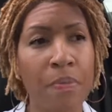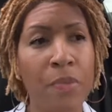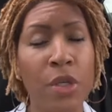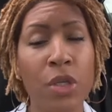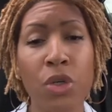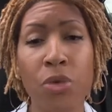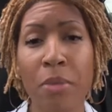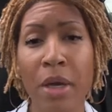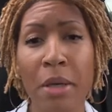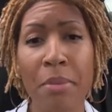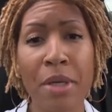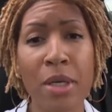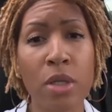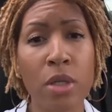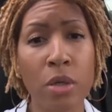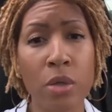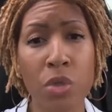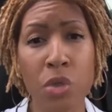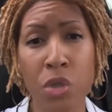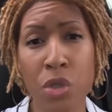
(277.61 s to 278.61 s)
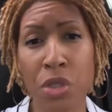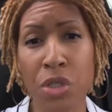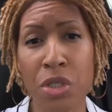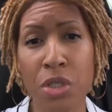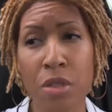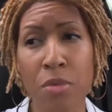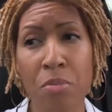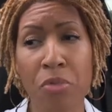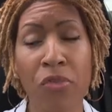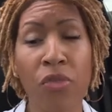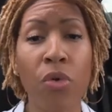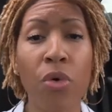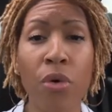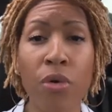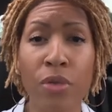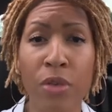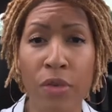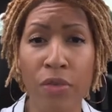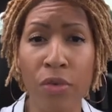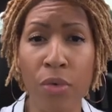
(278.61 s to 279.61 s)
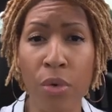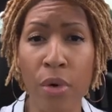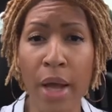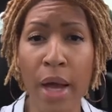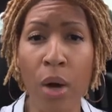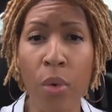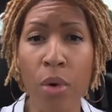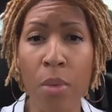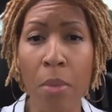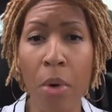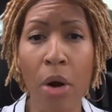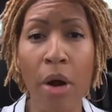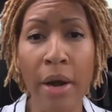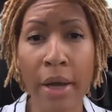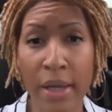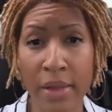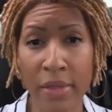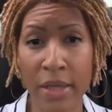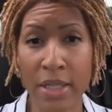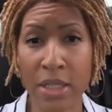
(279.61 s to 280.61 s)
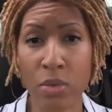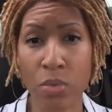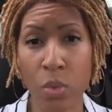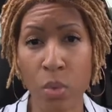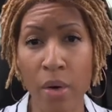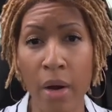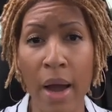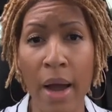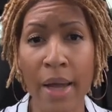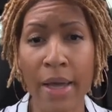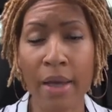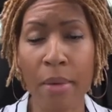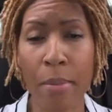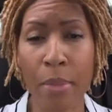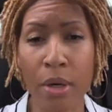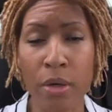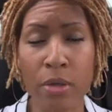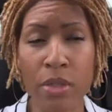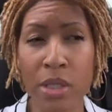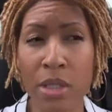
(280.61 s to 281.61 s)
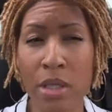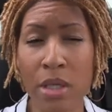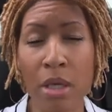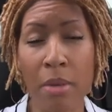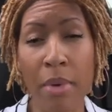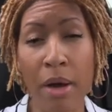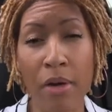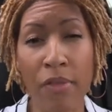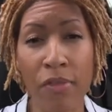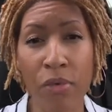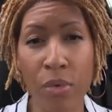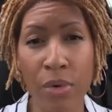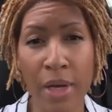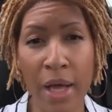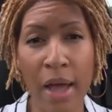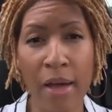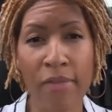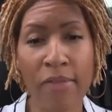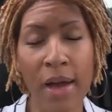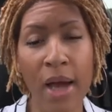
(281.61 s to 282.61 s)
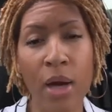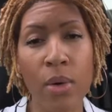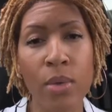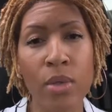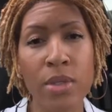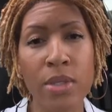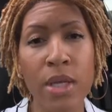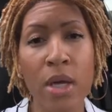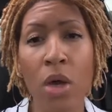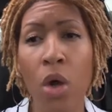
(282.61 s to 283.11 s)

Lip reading: You may be closer to the 4 hour mark. That's where I am personally, about 4.5 hours.